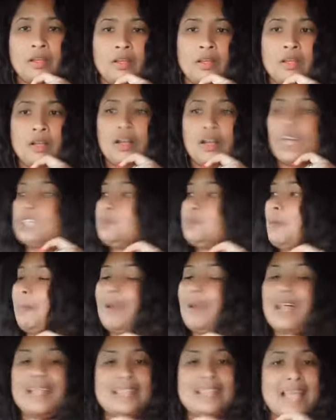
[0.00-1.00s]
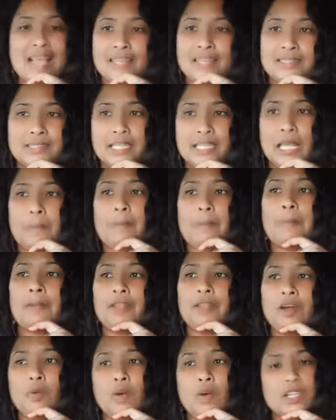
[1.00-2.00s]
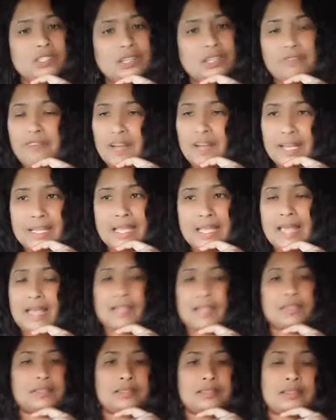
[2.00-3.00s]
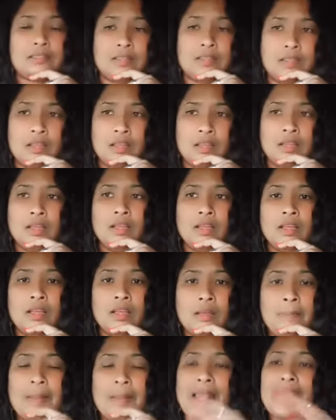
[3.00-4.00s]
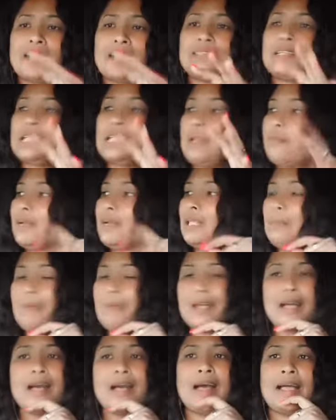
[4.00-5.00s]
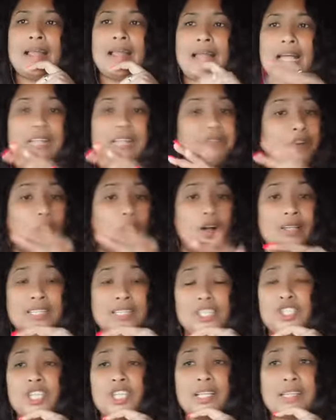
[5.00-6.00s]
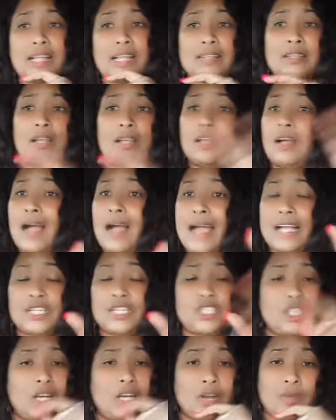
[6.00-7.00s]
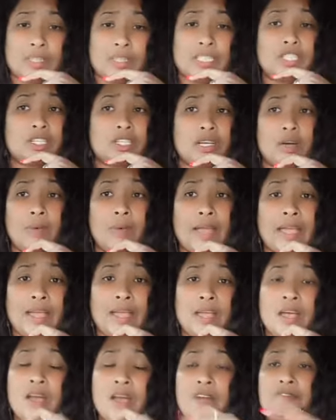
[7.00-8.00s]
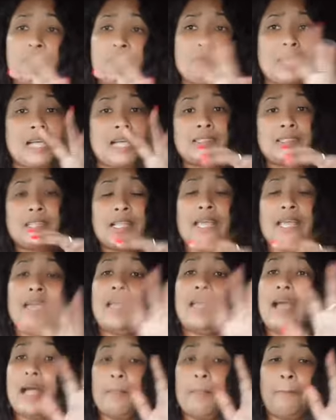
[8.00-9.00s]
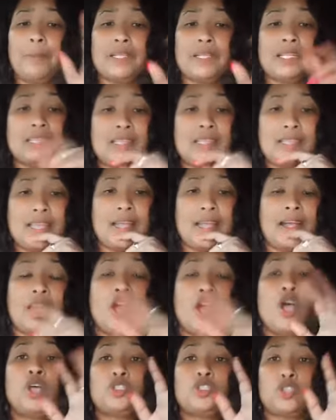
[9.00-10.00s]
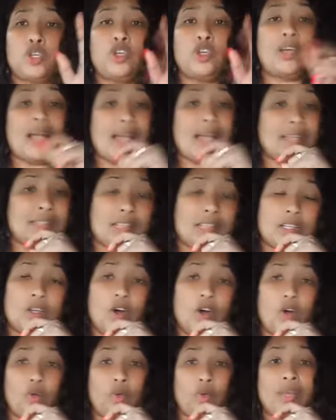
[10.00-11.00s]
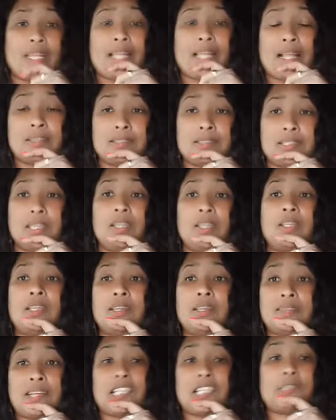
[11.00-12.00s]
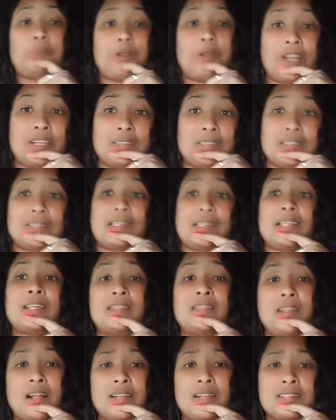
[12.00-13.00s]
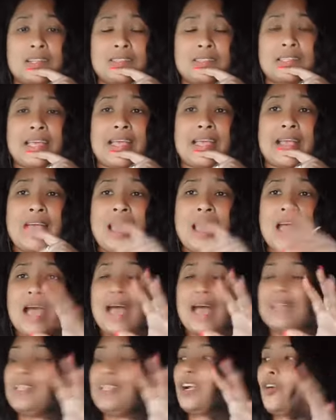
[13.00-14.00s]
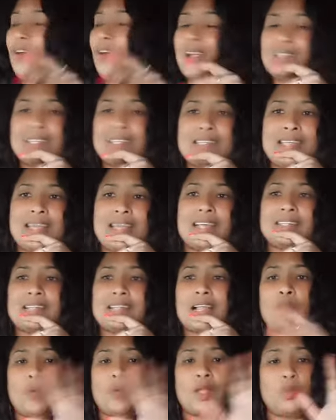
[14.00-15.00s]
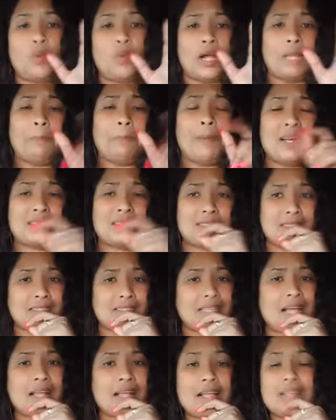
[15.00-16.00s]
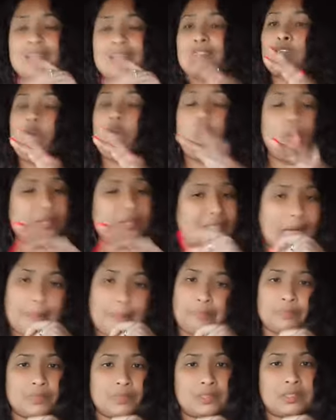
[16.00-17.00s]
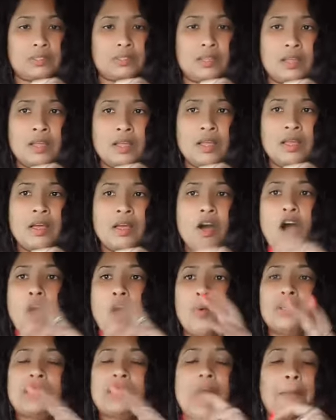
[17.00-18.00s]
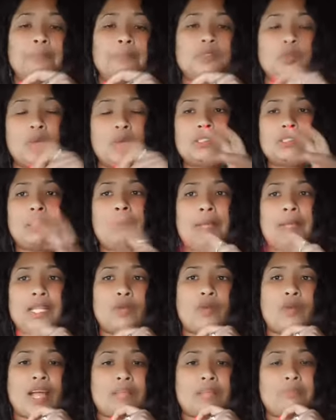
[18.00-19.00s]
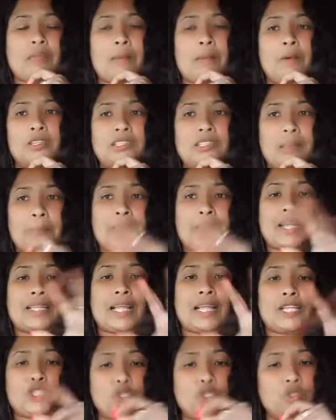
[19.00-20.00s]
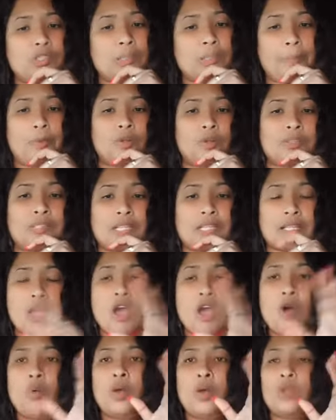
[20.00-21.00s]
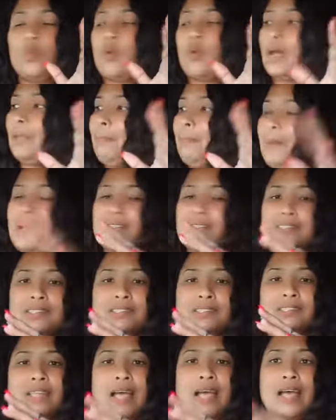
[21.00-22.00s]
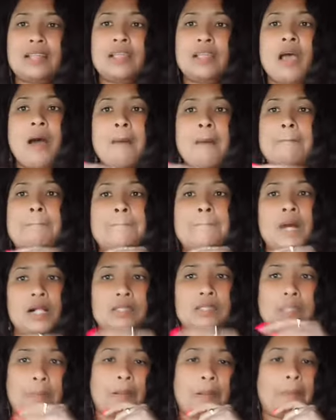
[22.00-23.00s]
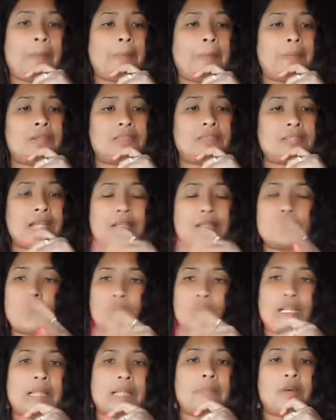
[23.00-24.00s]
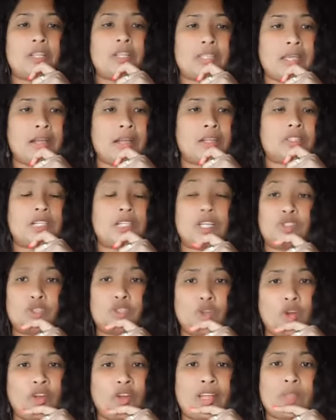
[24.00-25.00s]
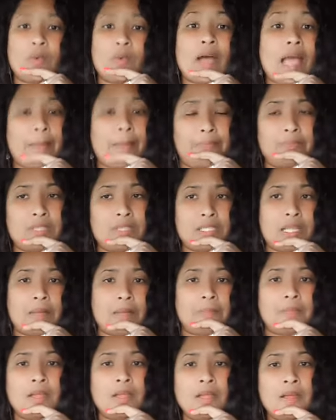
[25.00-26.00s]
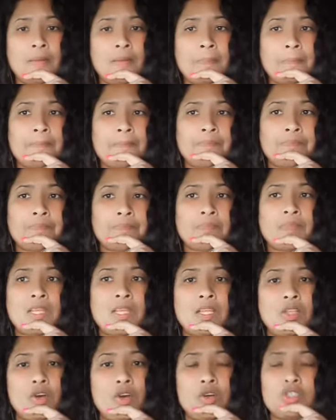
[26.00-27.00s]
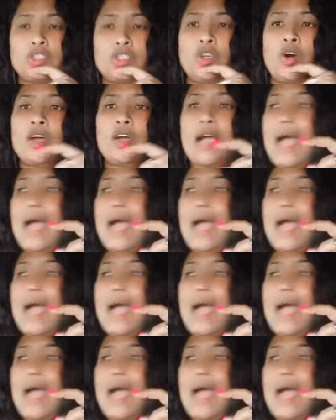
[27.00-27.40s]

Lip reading: Because people are nasty. People don't wash their fucking hands. But like I said, I'm going to make a highlight for all the shit that IG already took away from yesterday and put it in there so you guys can go read and see these experiences that the dolls are saying. And the crazy thing is that when one person starts, this always happens. Always happens when somebody writes me about something and I choose to post it. When one person starts, multiple people start talking about their story and what happened to them. You know, so